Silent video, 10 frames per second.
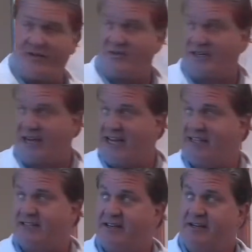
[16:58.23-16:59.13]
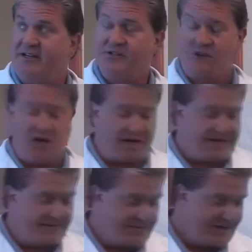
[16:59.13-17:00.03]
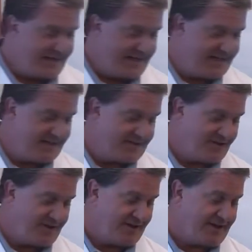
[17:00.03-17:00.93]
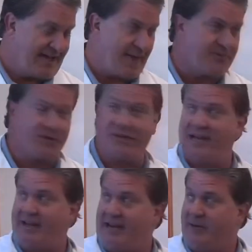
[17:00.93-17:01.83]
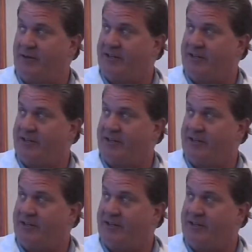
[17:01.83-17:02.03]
tonight's talk is on capsular labral